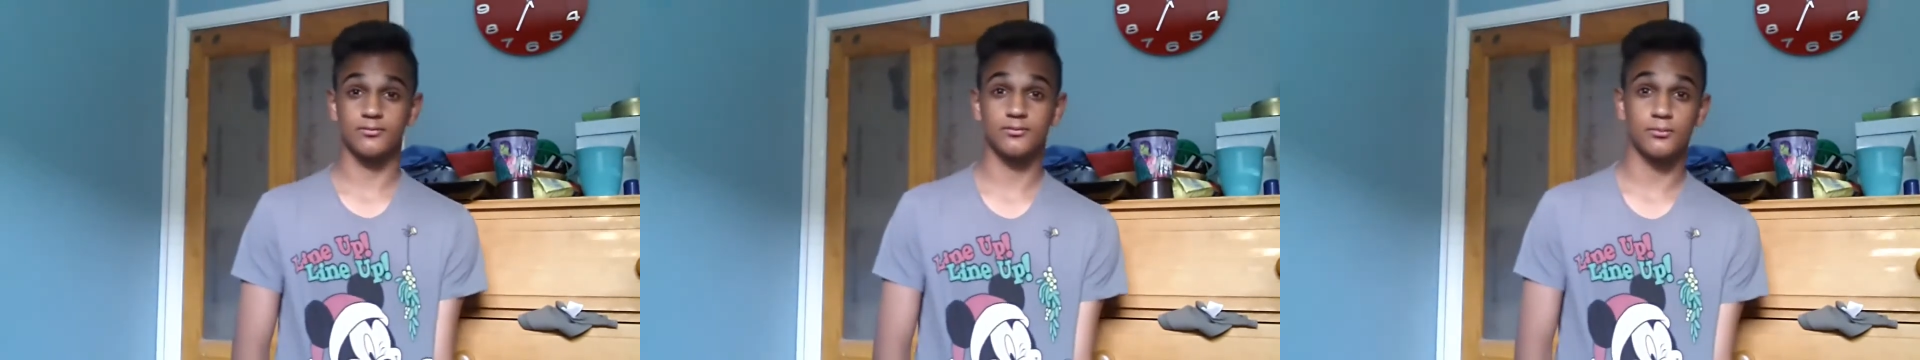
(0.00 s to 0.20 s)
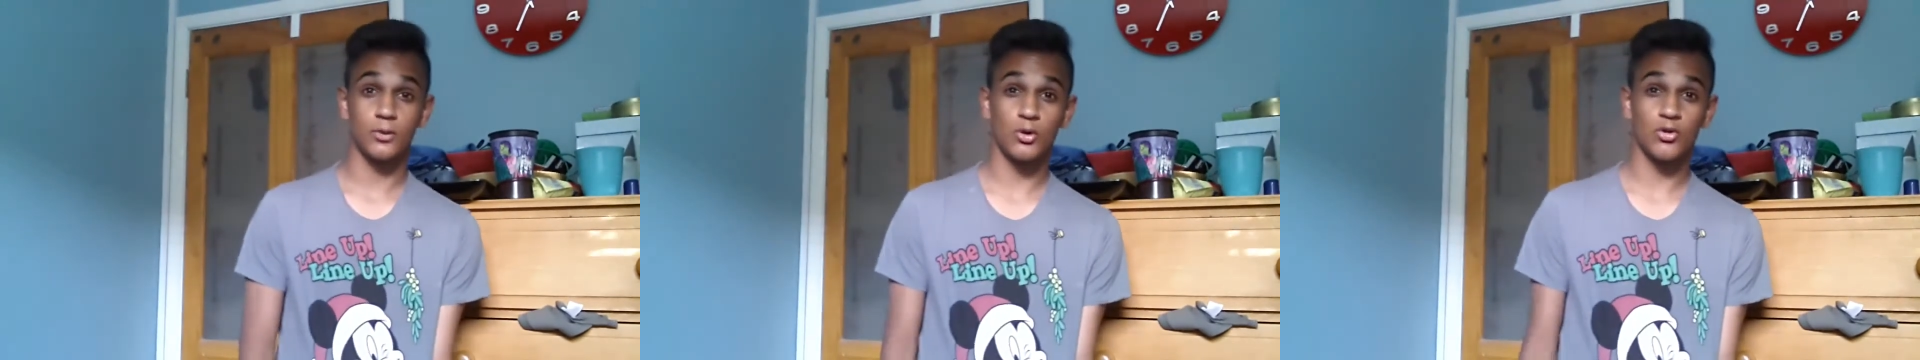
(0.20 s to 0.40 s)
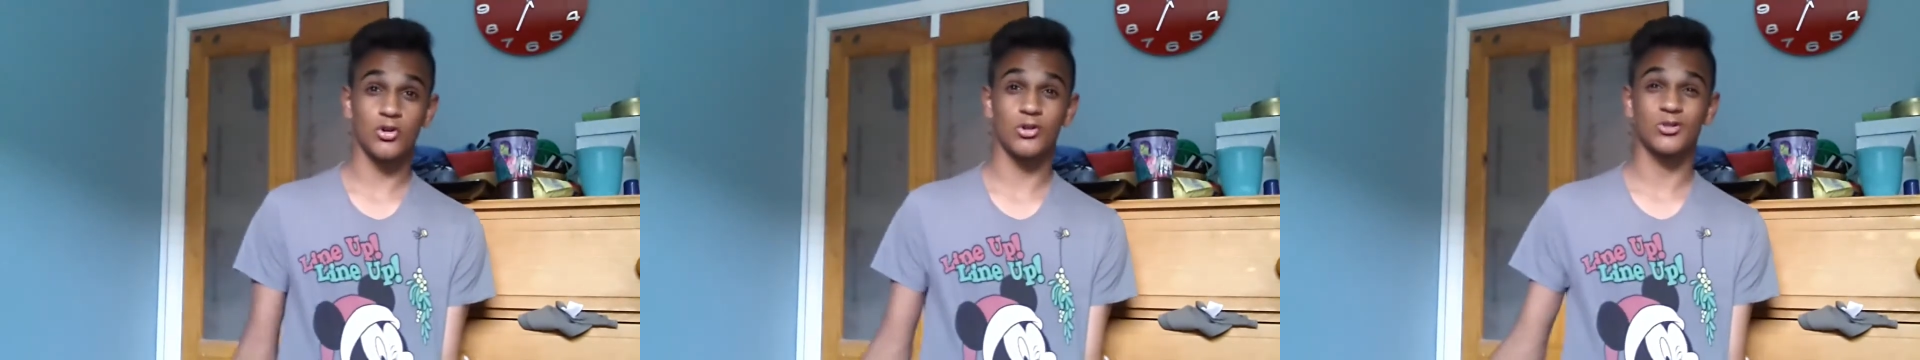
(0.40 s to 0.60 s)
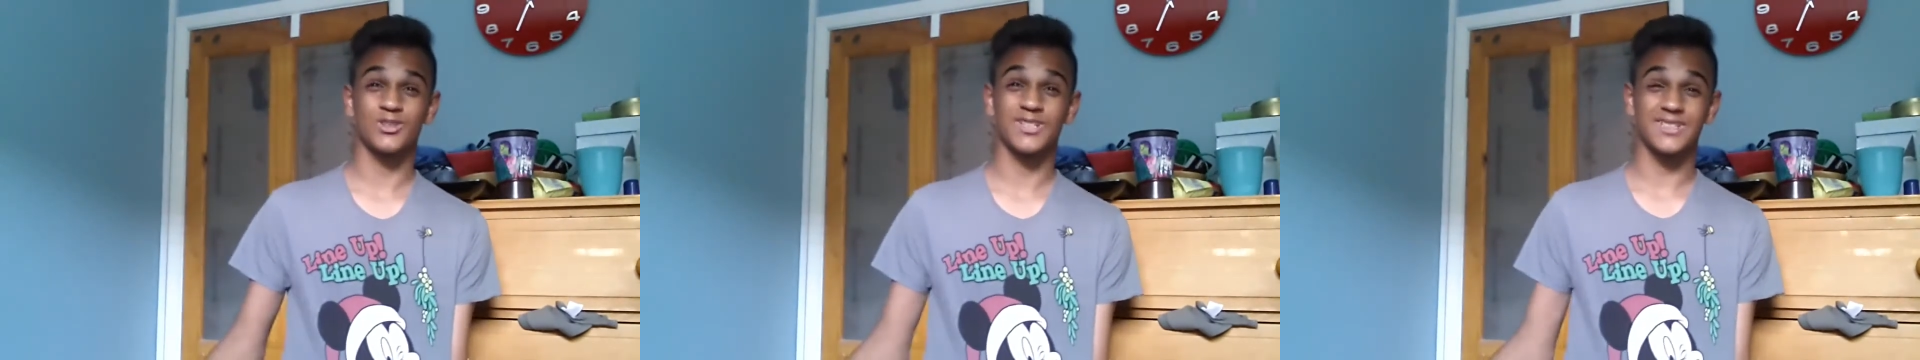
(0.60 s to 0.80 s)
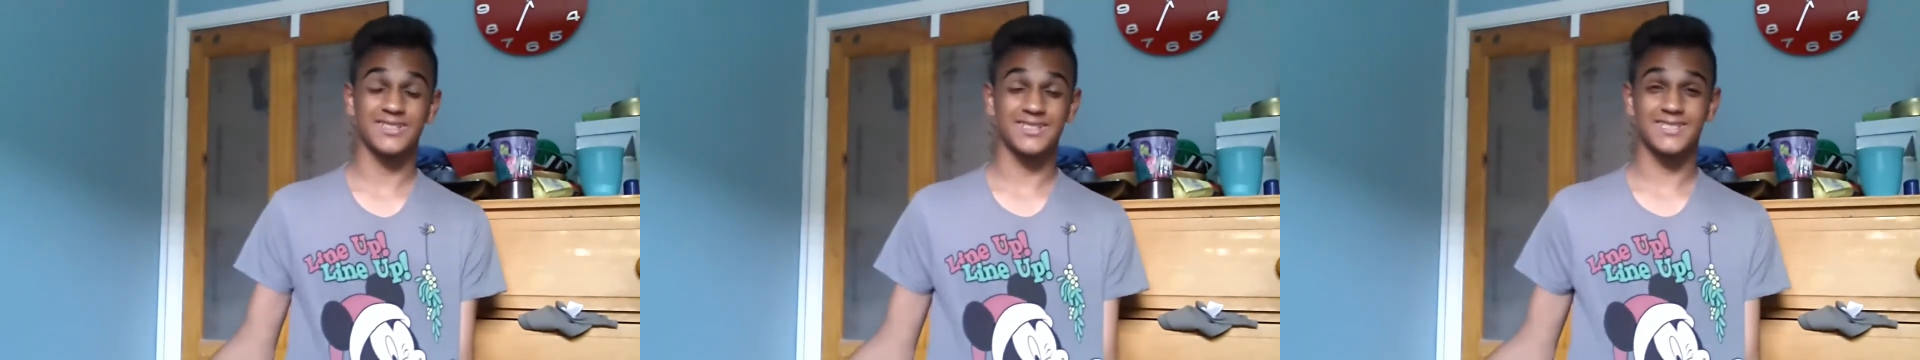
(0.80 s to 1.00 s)
more
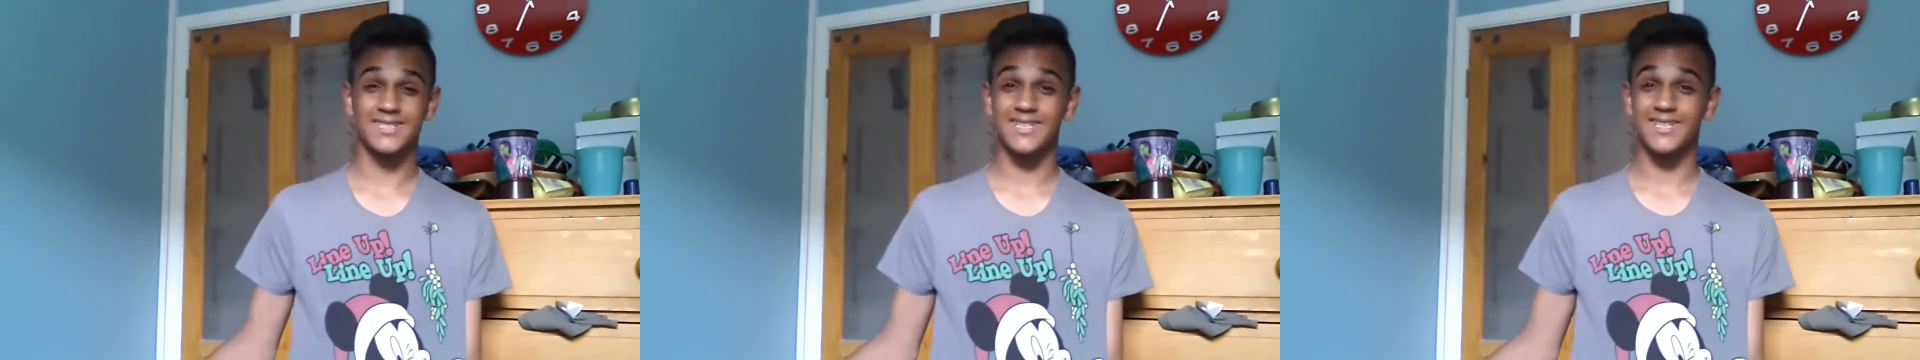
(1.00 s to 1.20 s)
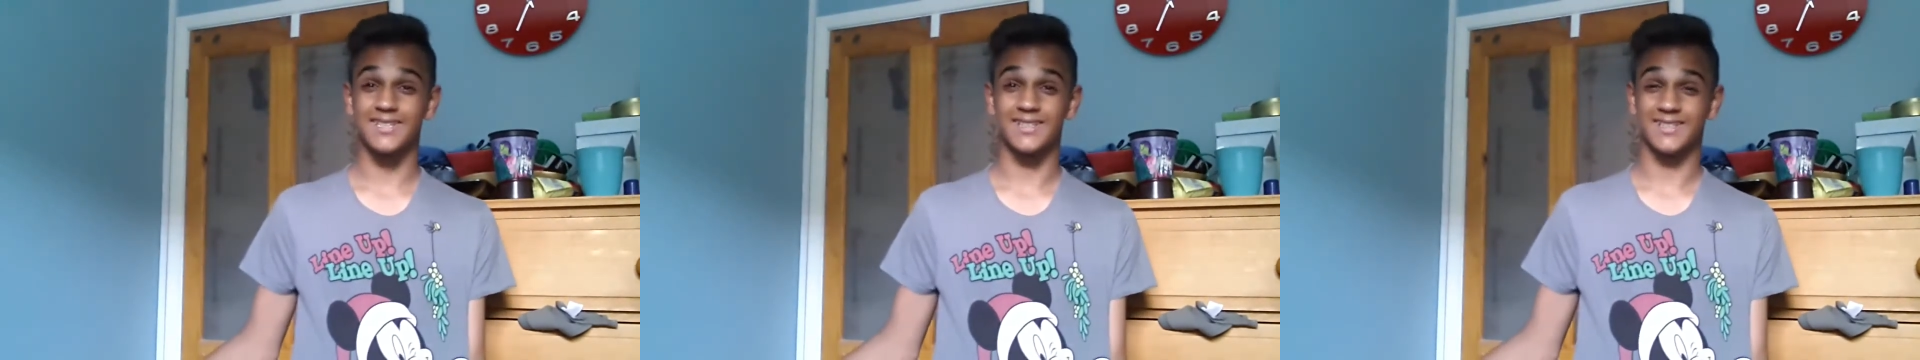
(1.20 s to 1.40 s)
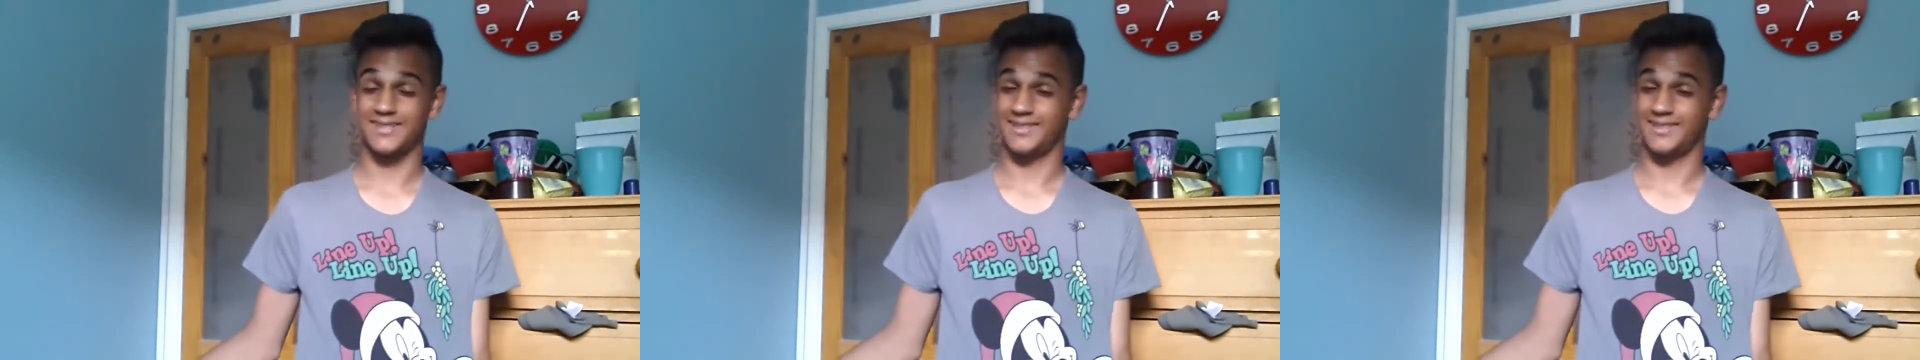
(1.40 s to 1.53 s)
content to see.